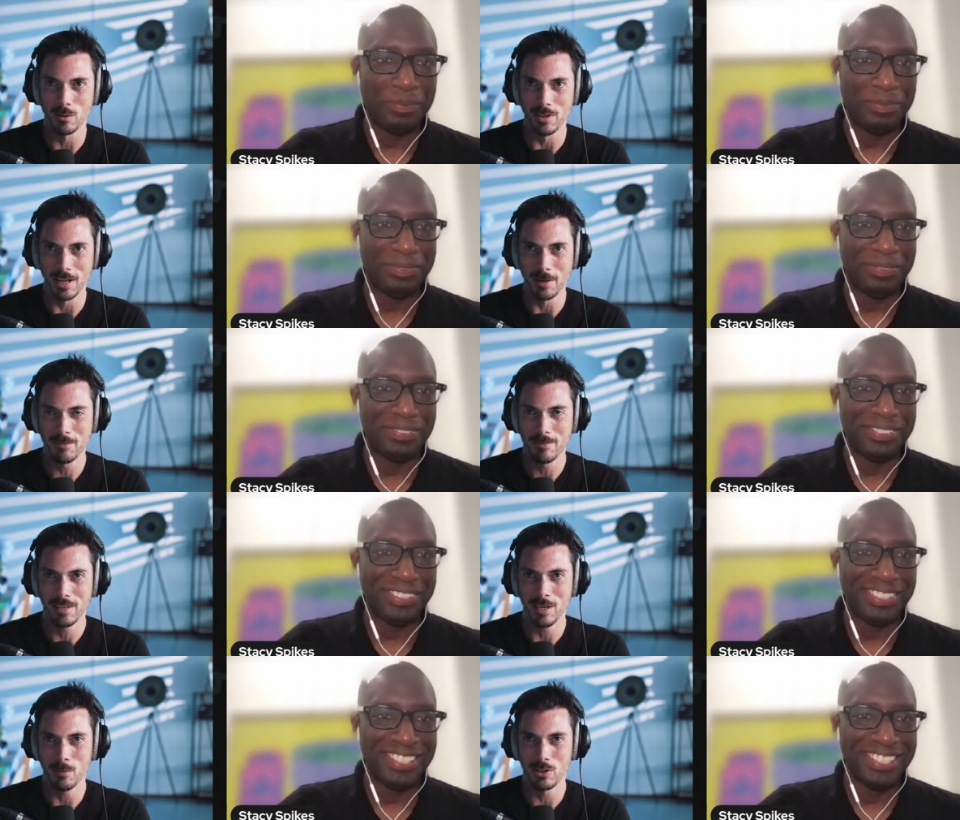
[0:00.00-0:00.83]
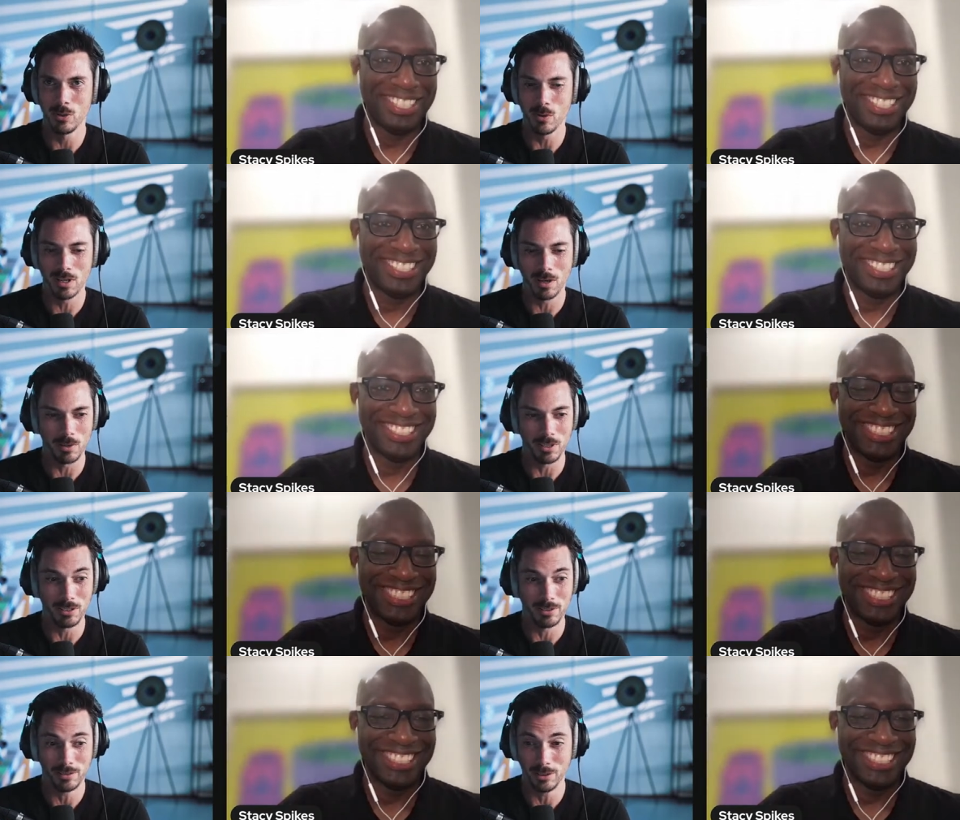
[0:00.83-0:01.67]
Speaker 1: name. It was your
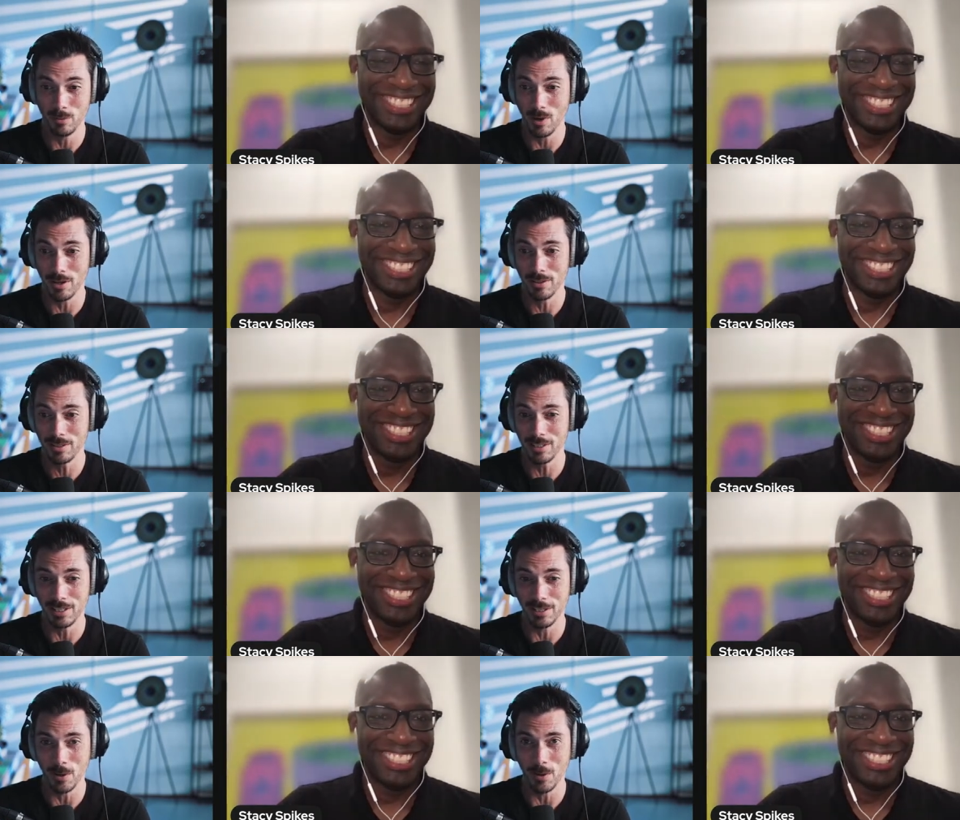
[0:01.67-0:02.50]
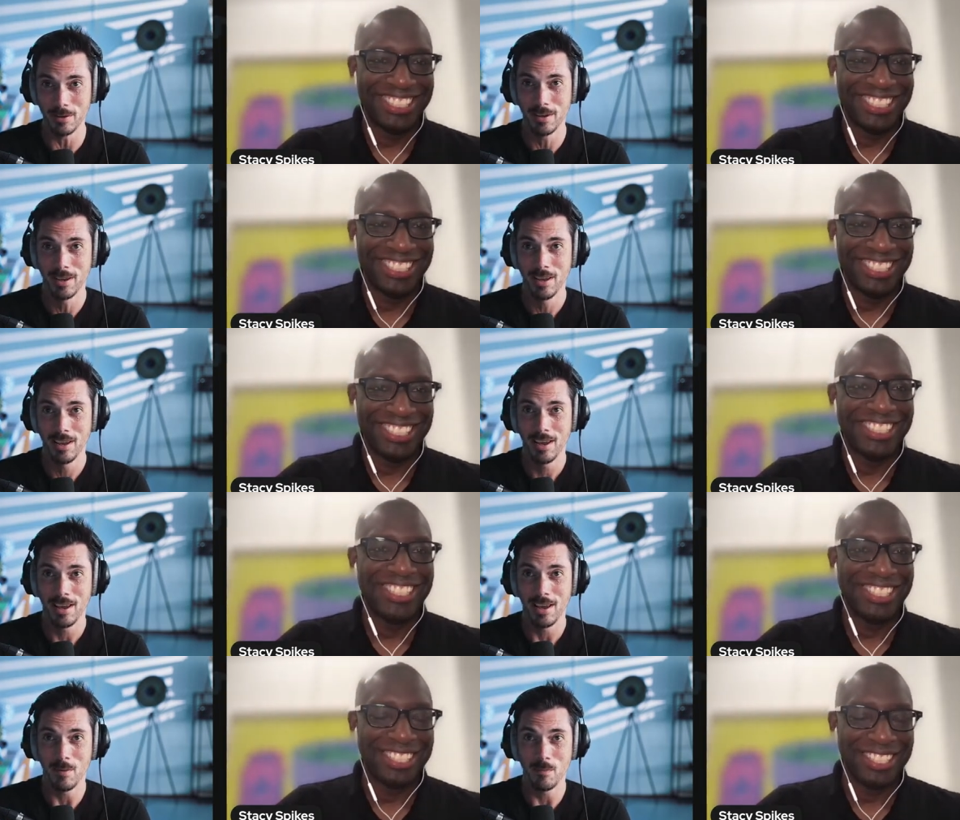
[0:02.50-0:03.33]
company. You are the CEO
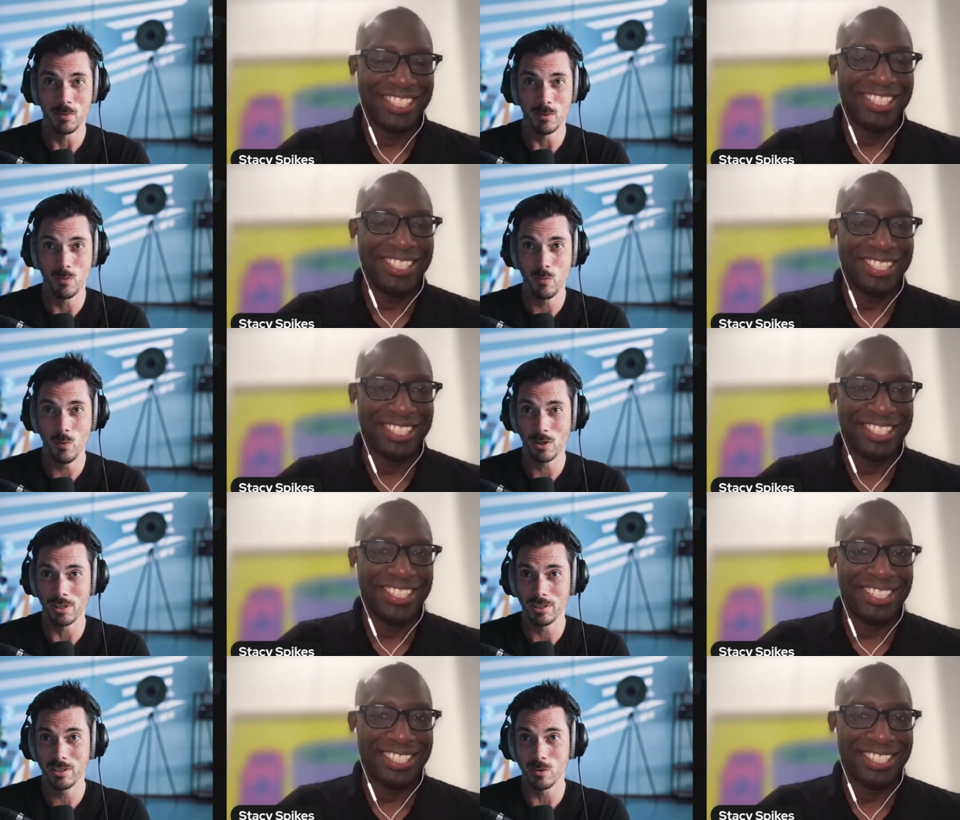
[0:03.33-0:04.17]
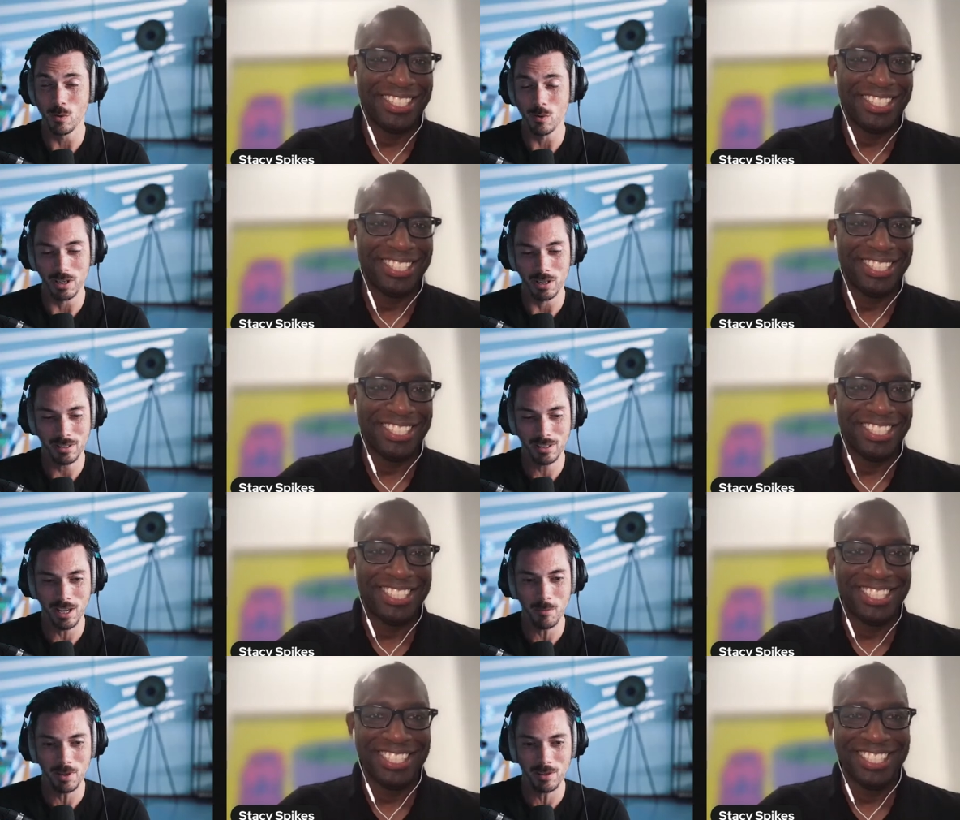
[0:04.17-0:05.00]
but what a story!
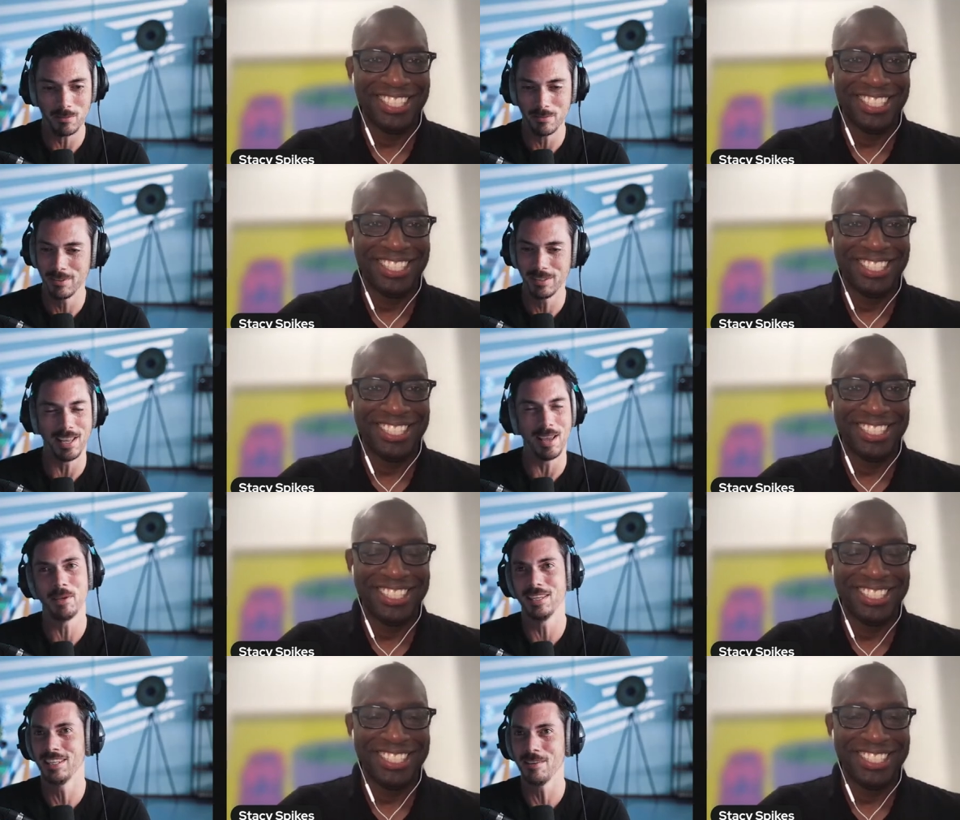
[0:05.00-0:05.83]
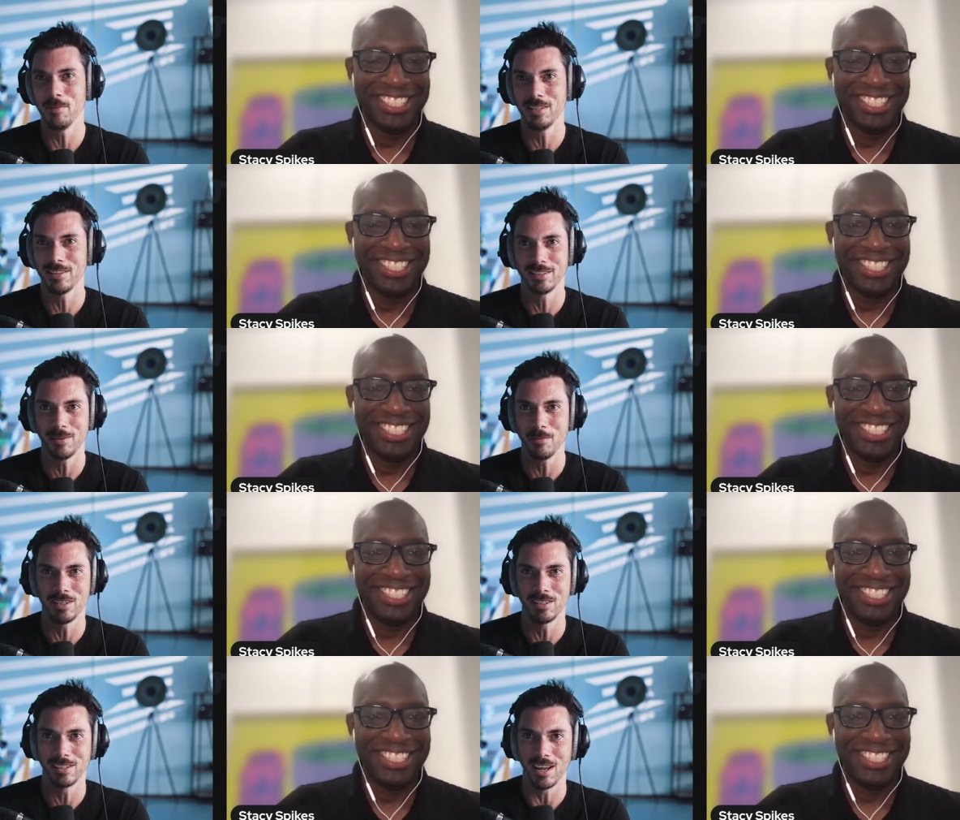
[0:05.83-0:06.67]
Tell me, I mean, give me the give me
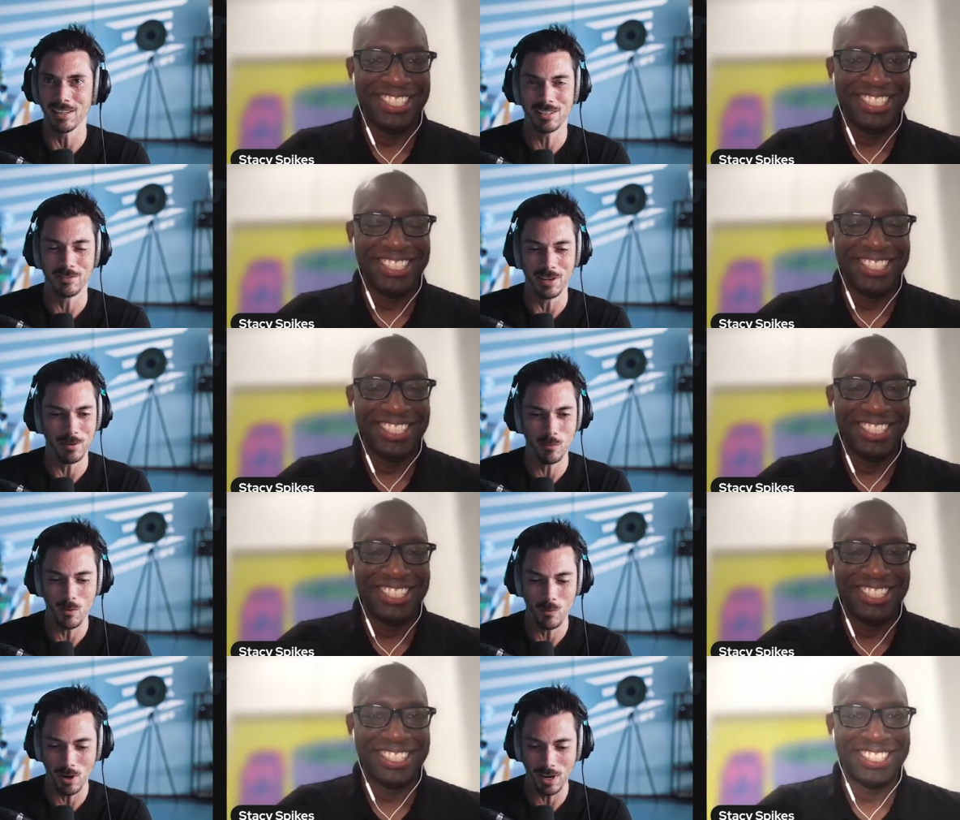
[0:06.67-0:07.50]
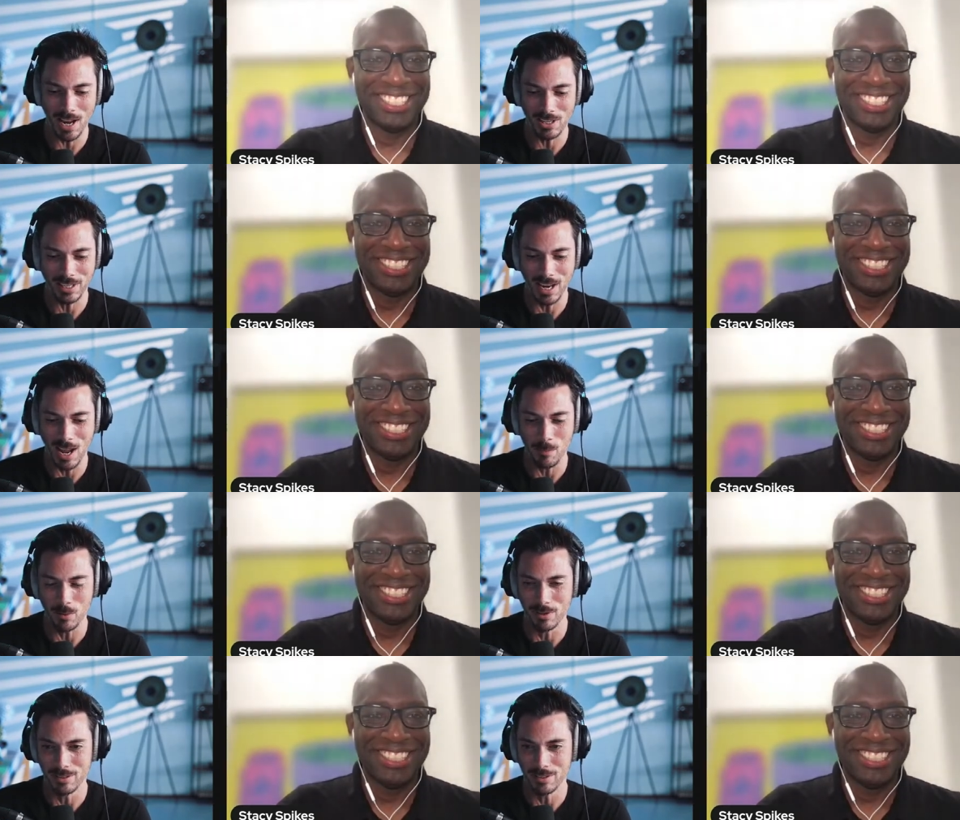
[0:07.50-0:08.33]
the guts of it. What what actually
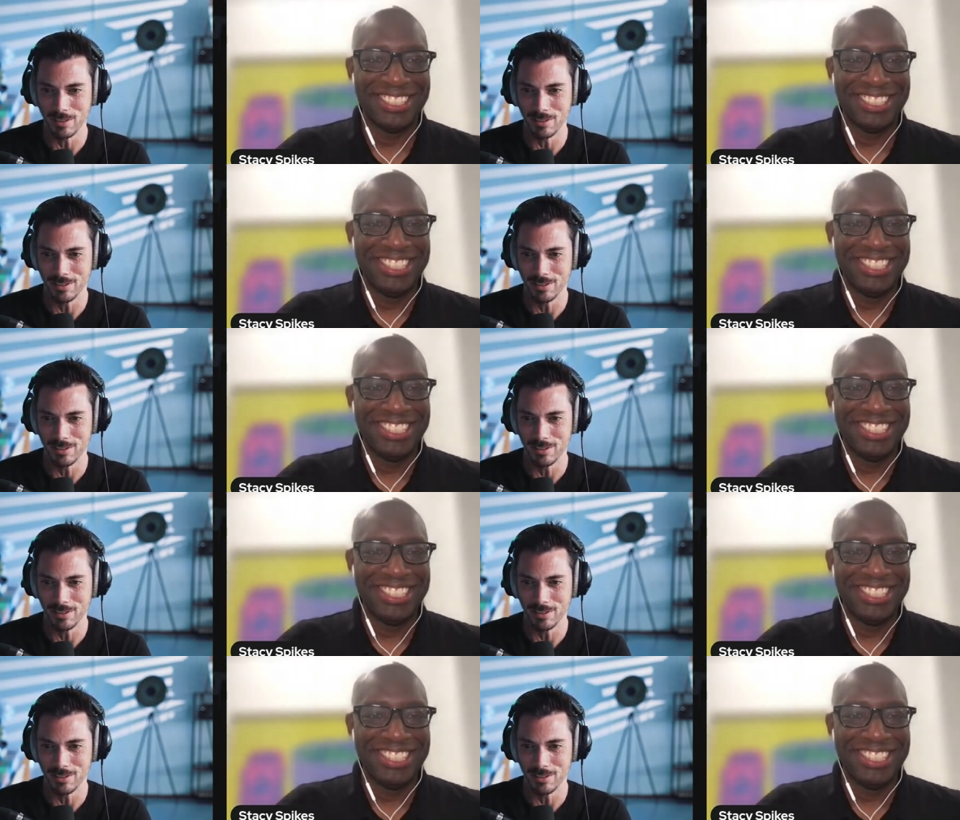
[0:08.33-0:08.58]
happened, and